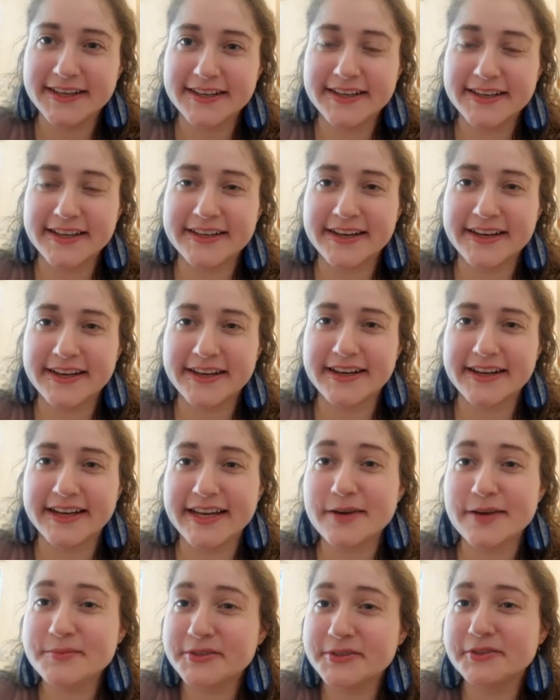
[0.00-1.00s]
and I
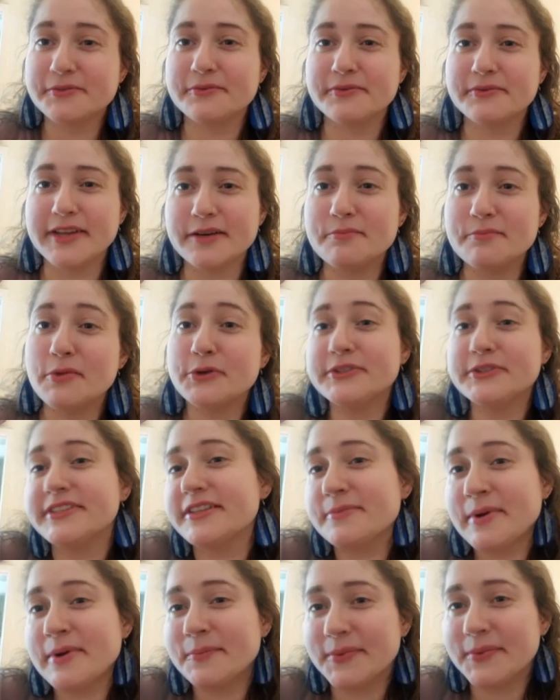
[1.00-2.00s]
kept like most of
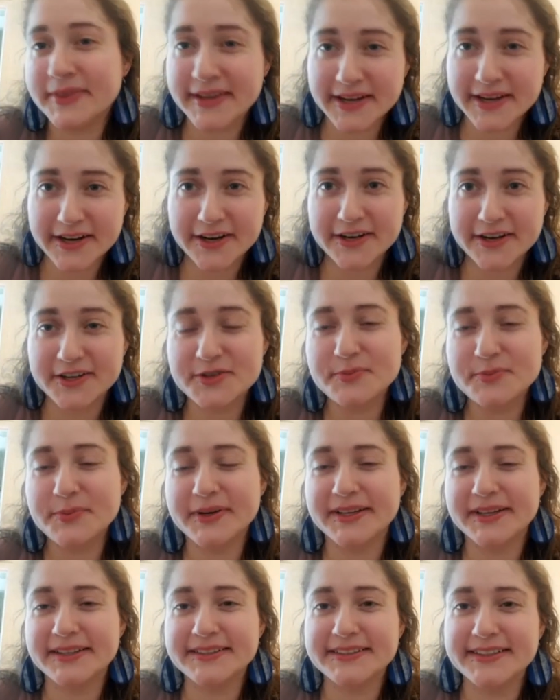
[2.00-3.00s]
them up in the air,
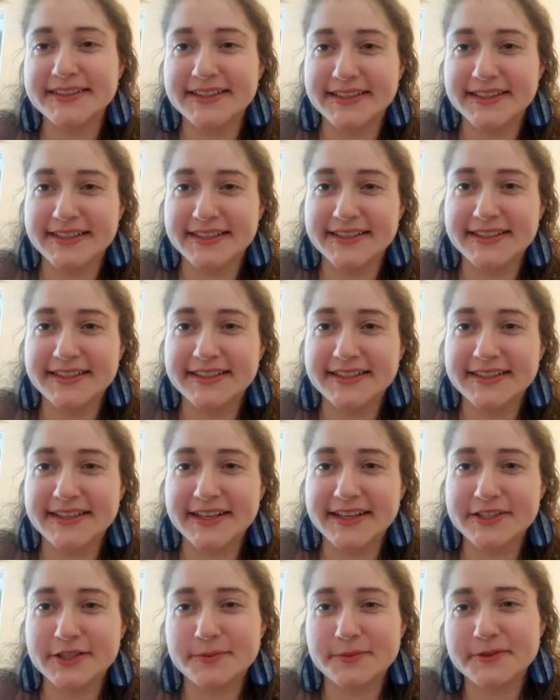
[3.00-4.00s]
but
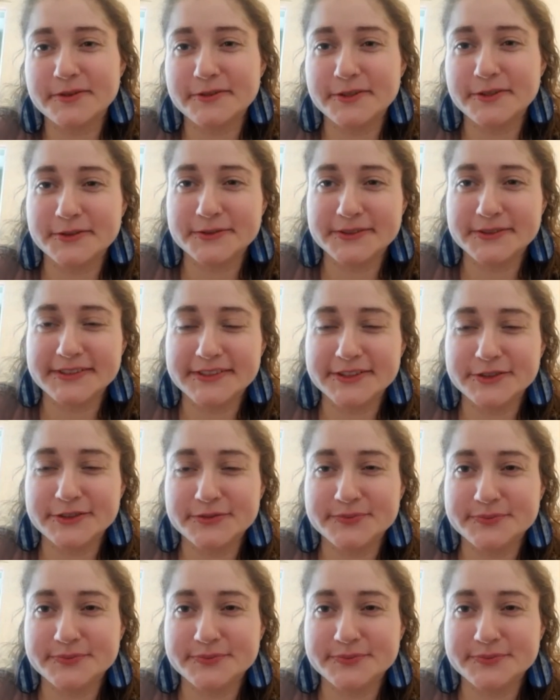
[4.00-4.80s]
I dropped a few. So